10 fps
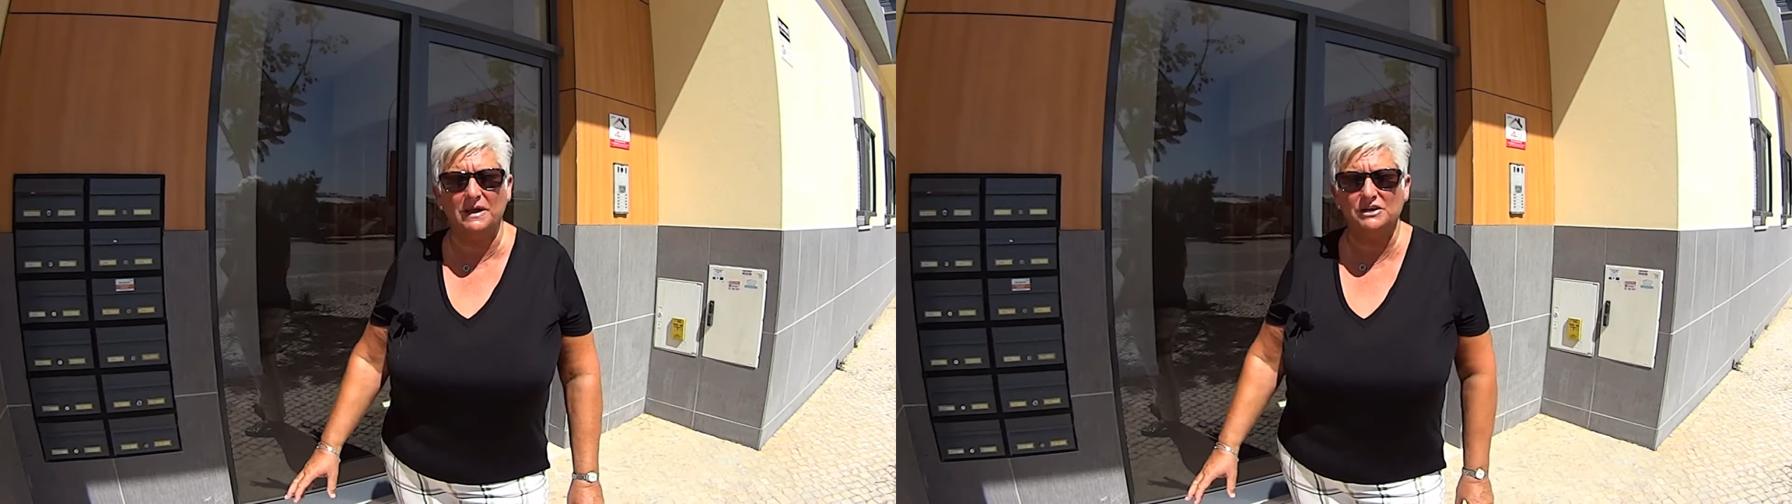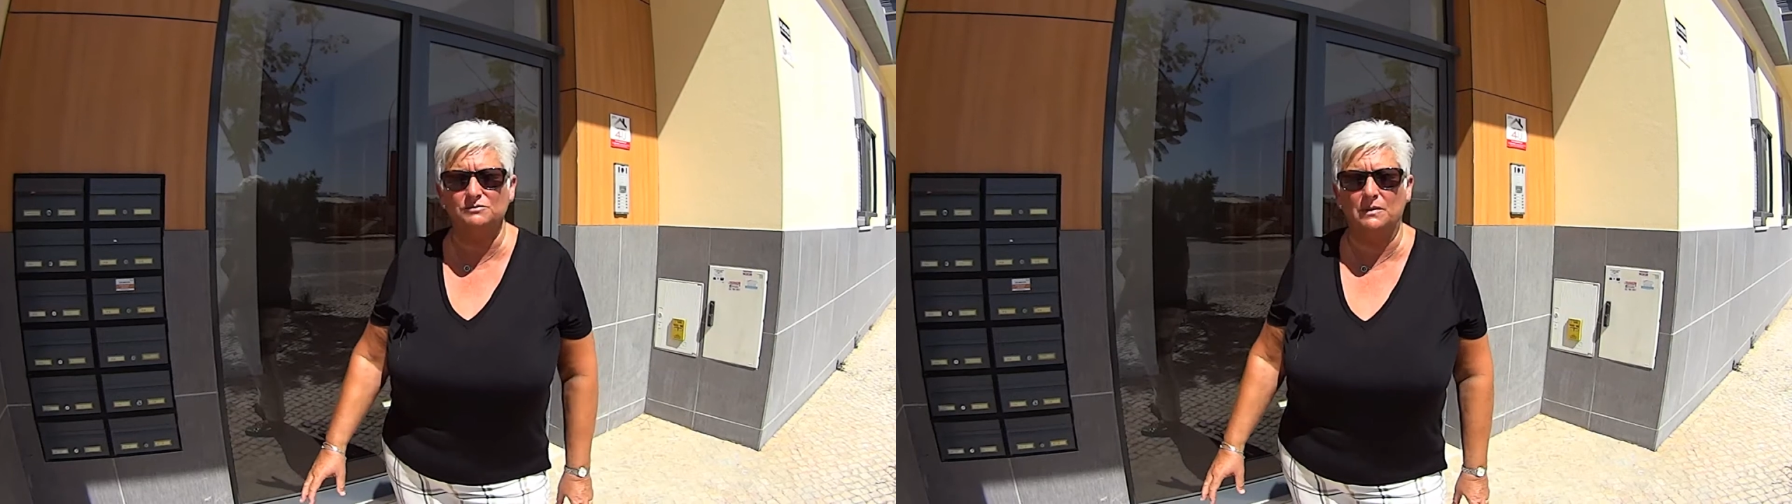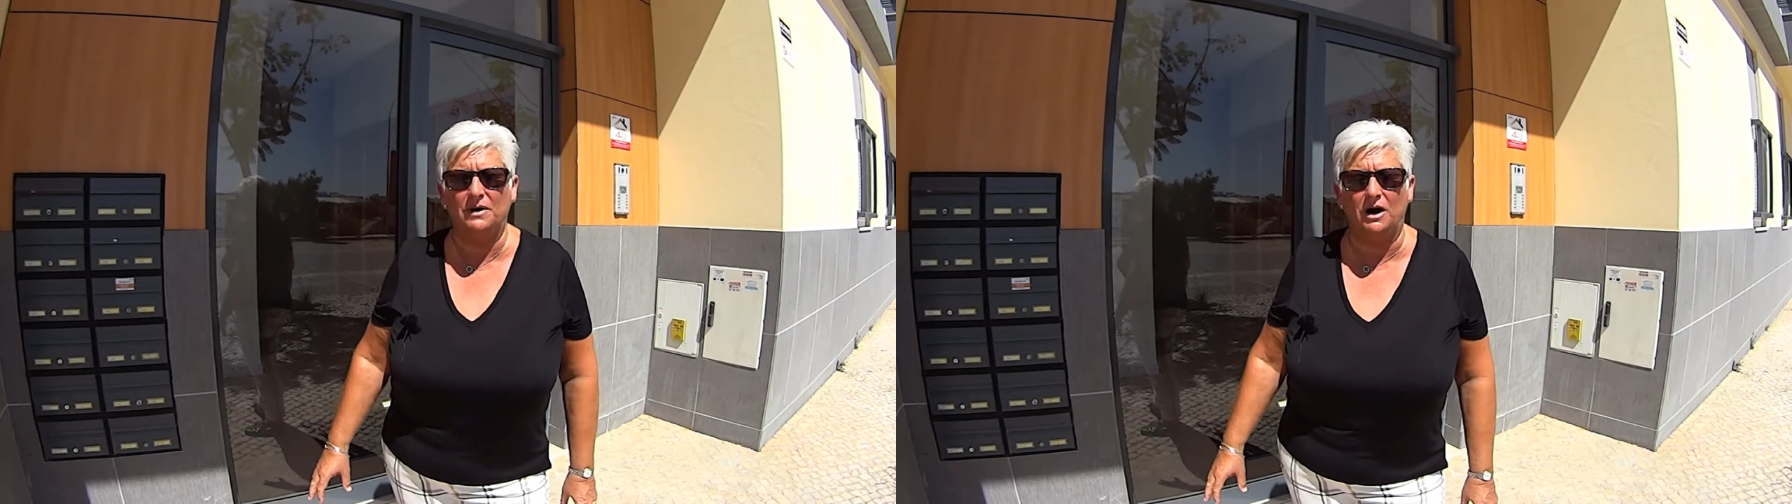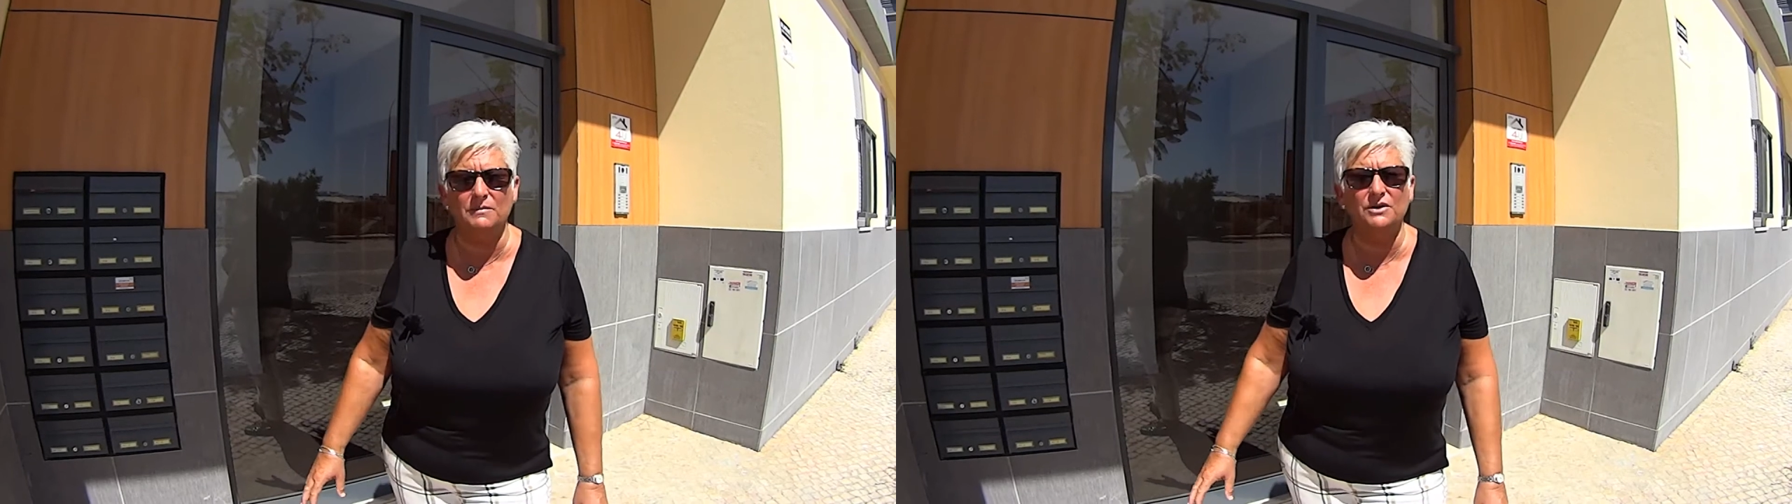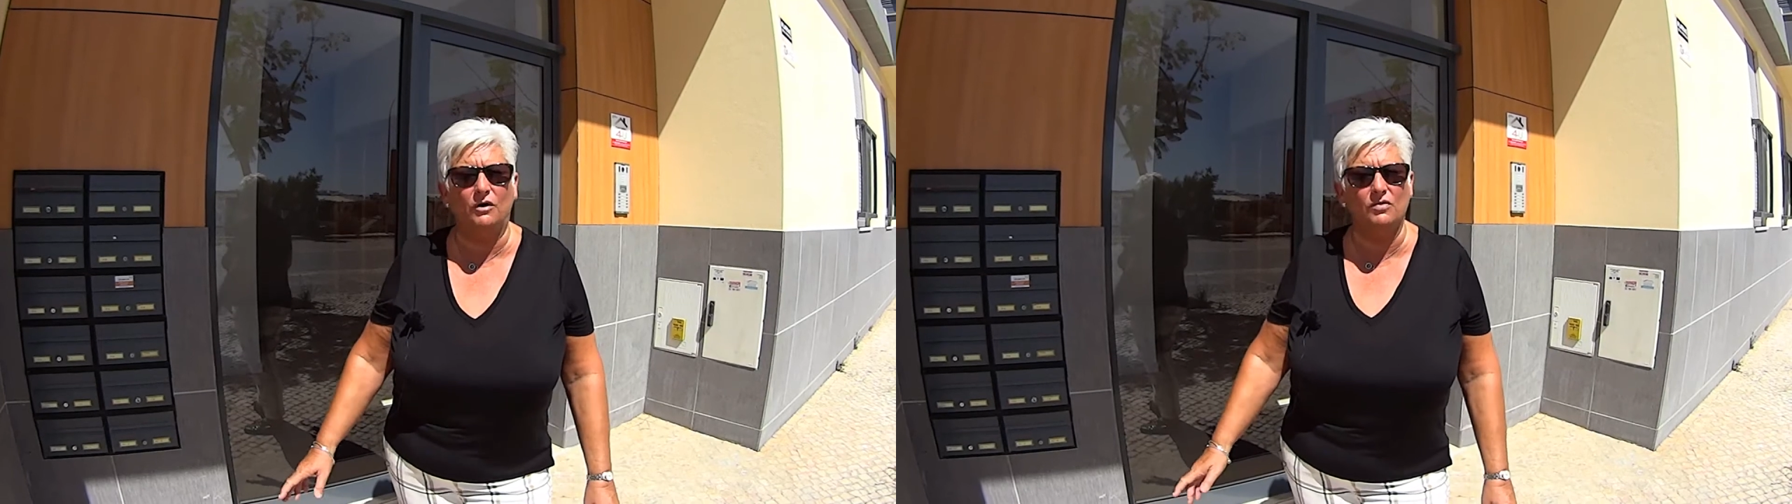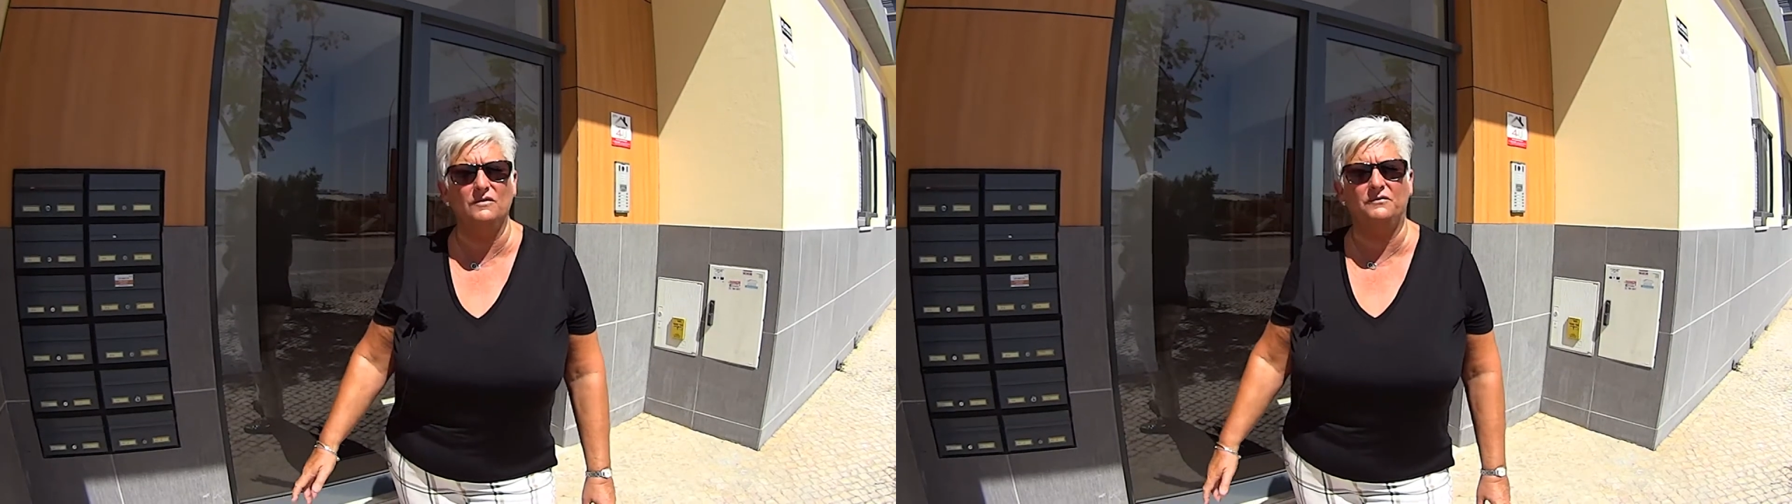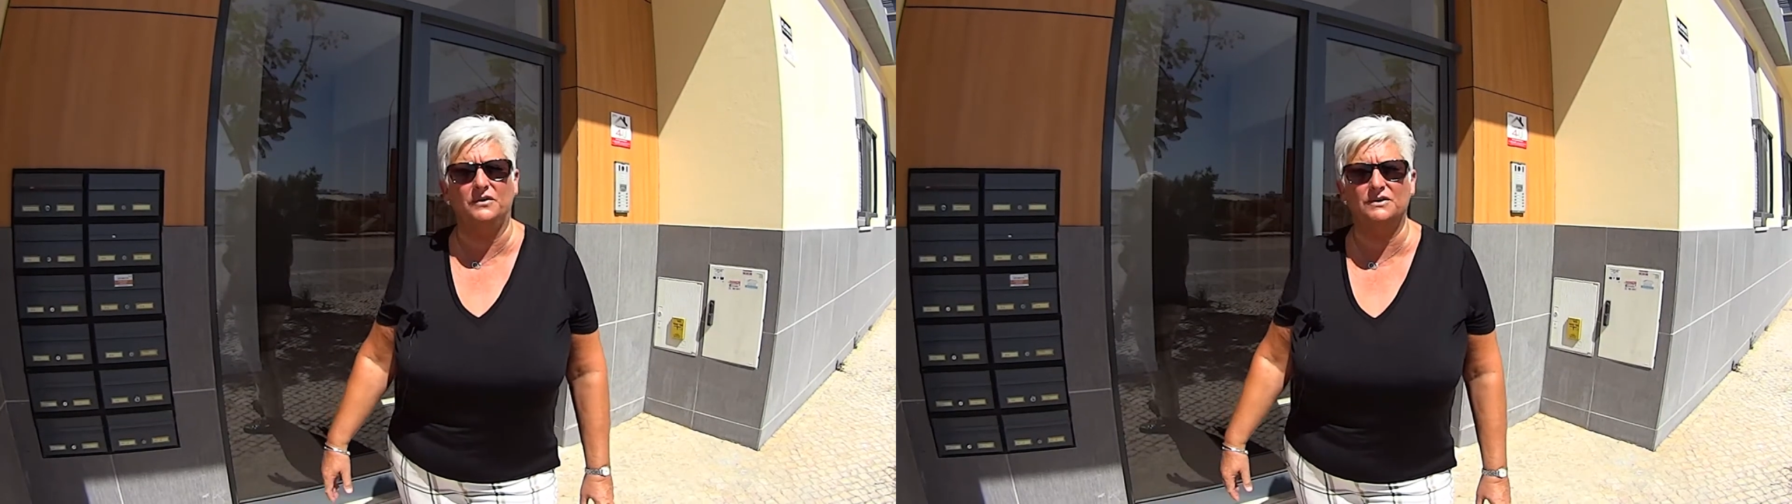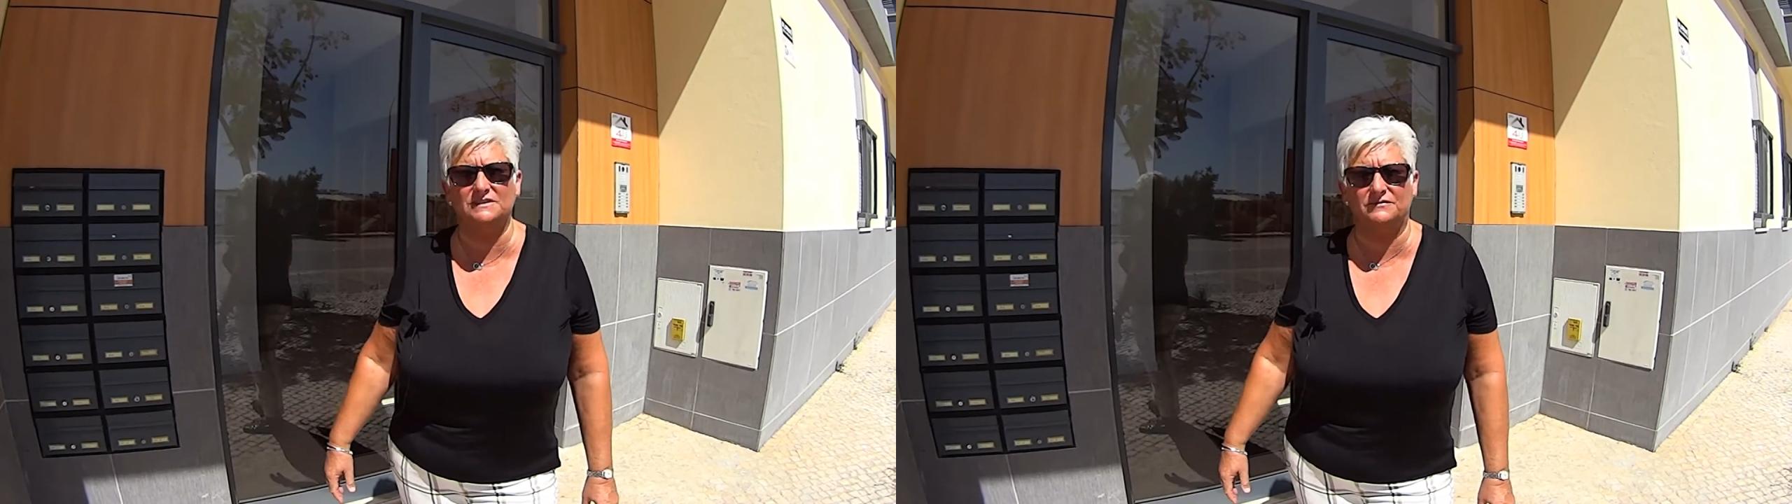bedroom apartment on the
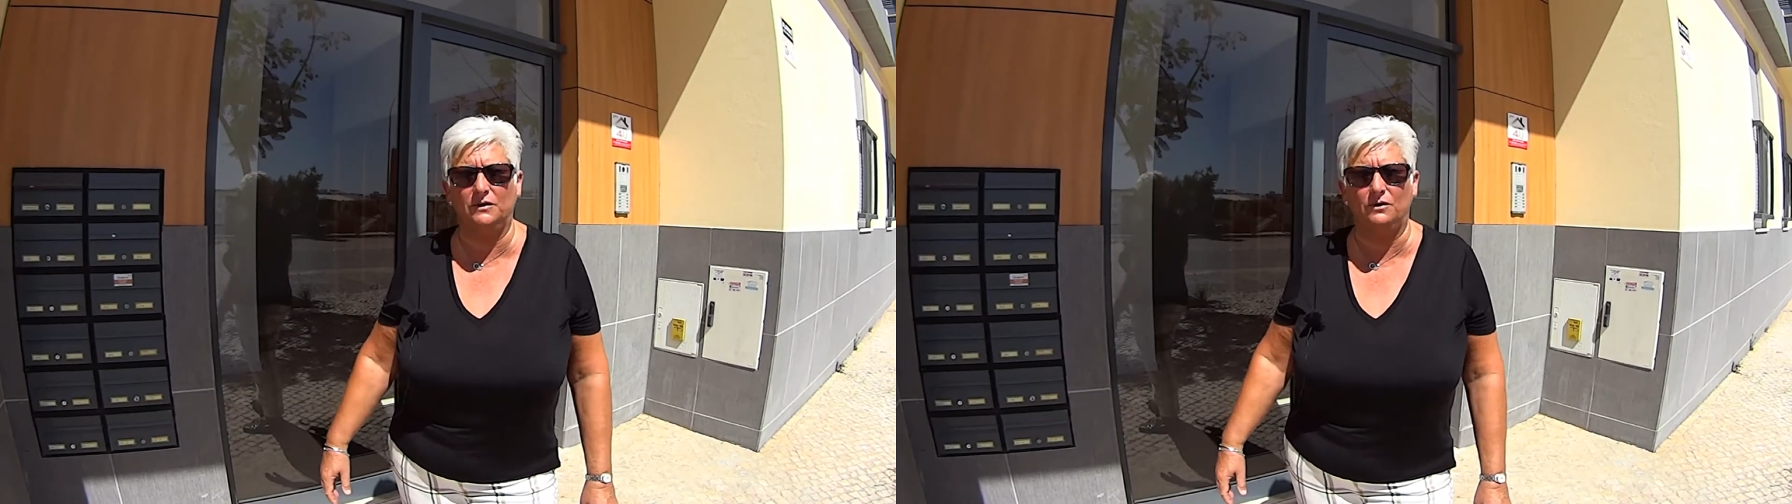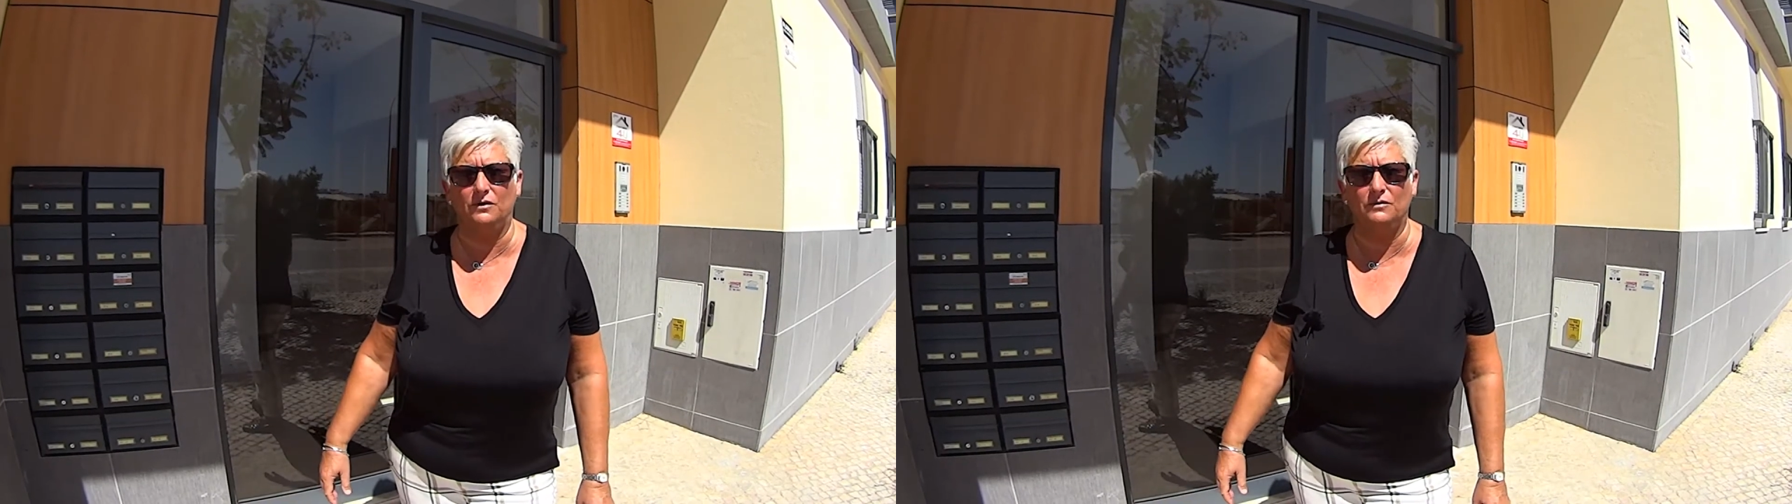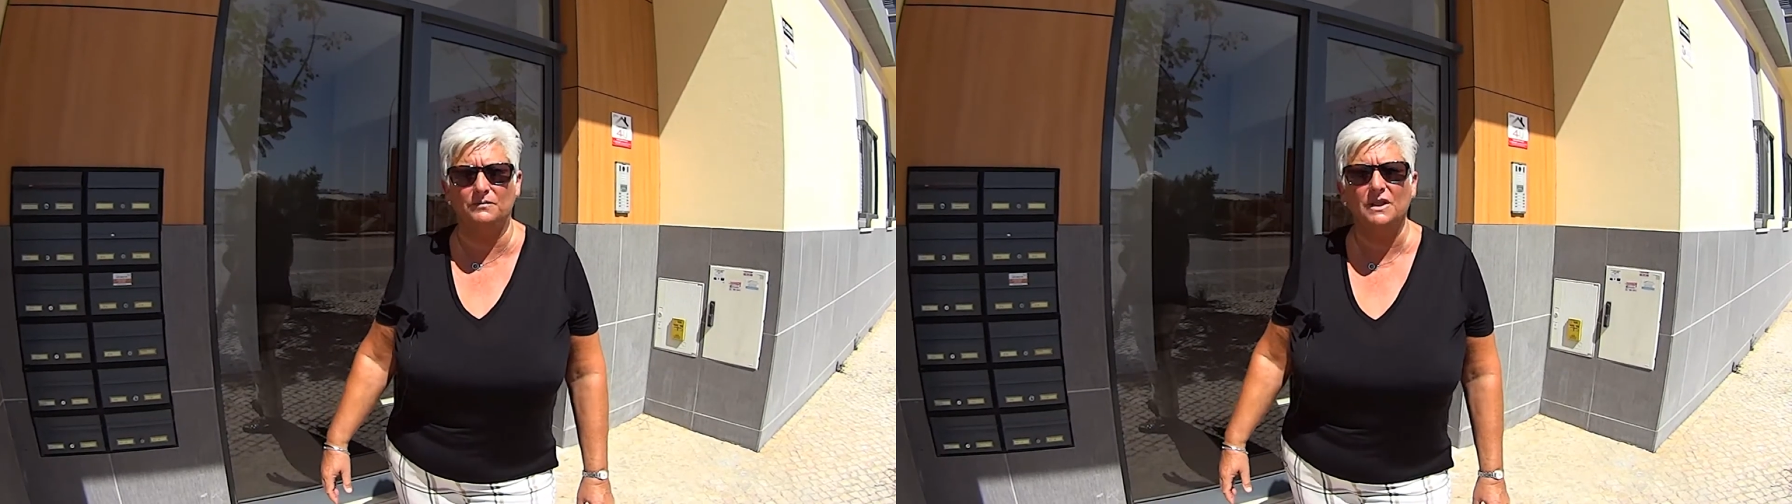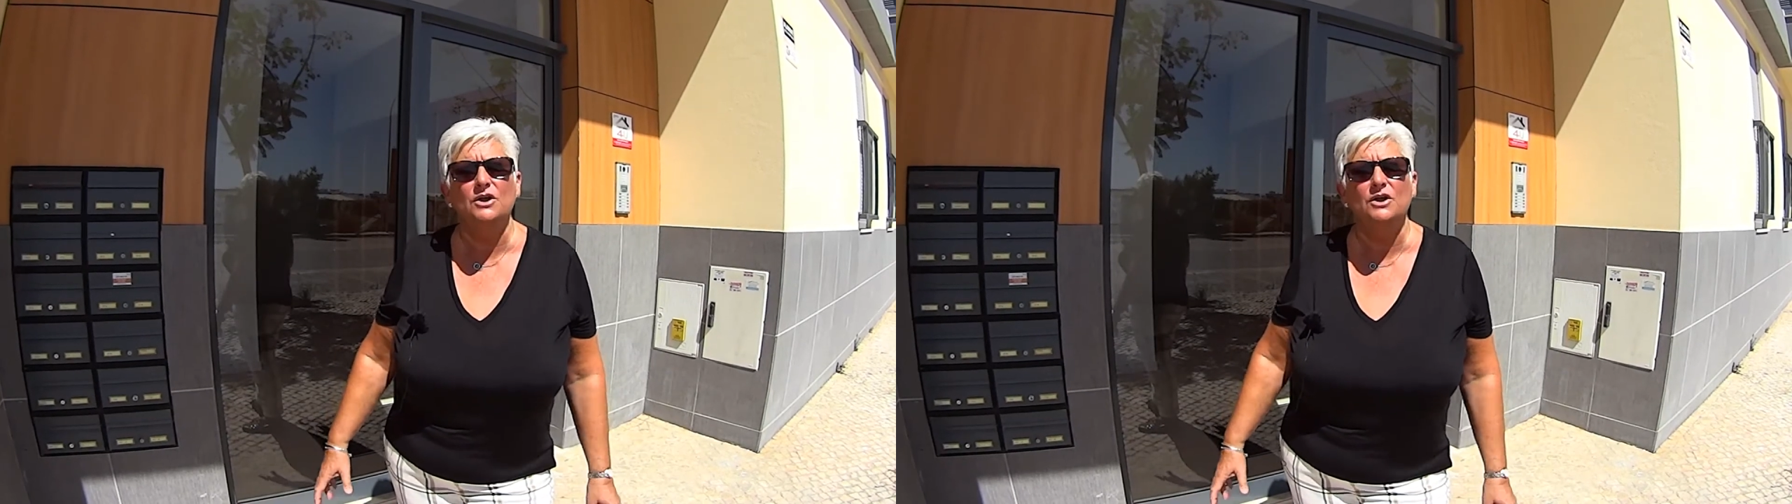first floor.